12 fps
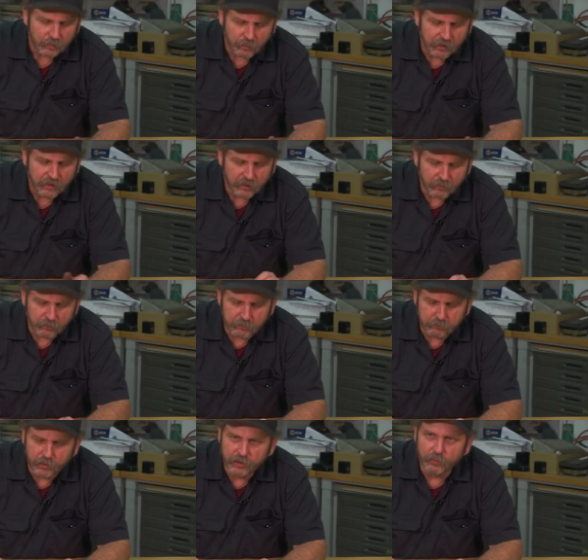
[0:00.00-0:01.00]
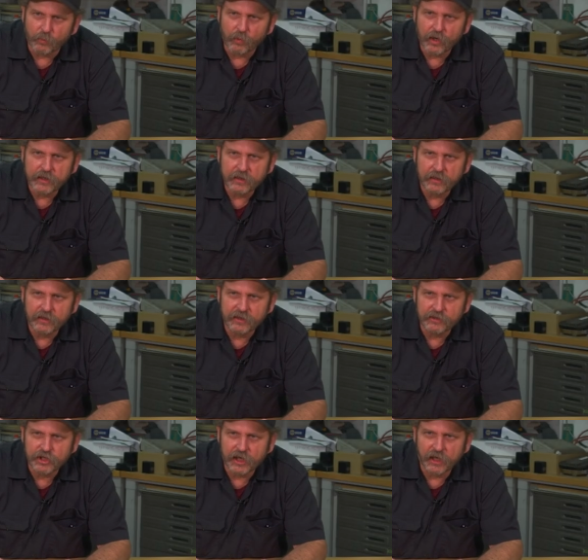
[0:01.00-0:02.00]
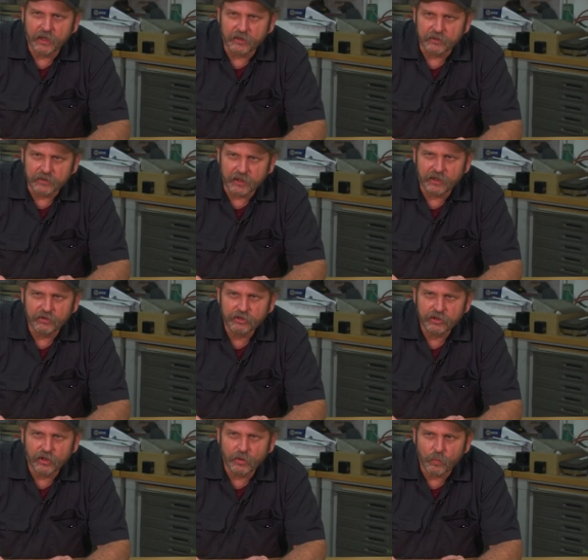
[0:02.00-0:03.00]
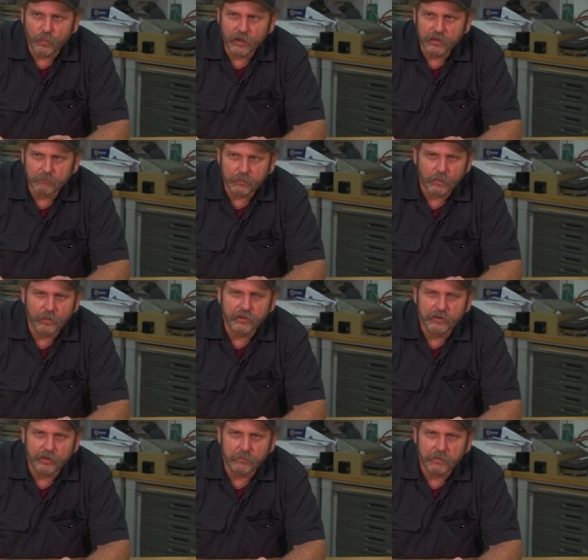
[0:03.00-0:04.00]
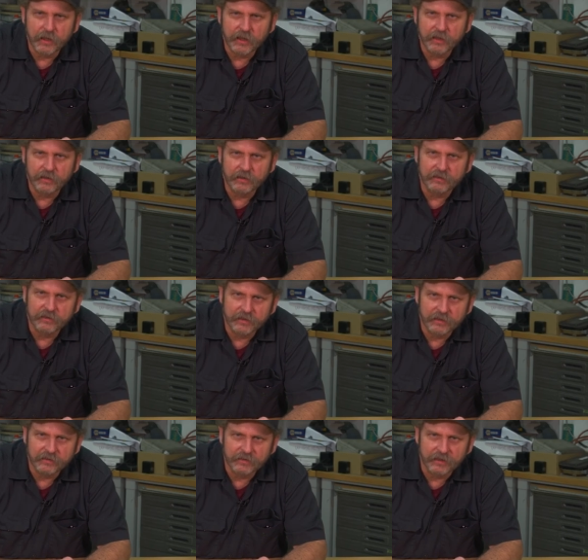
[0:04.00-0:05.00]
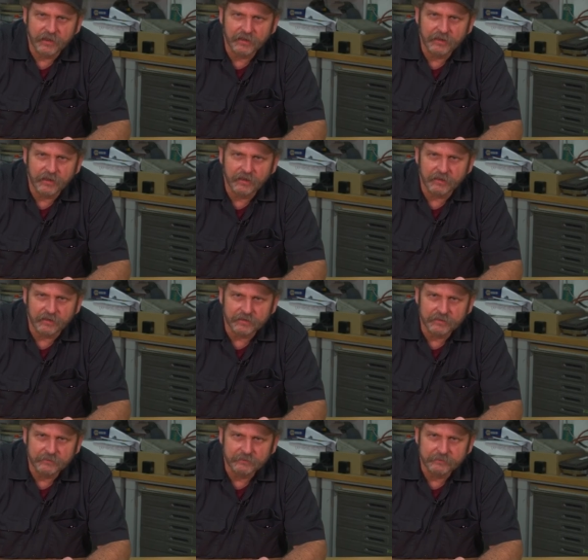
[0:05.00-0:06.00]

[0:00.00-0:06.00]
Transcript: We thought we'd put it right to the challenge and install one of both in the back of this 68 Cutlass.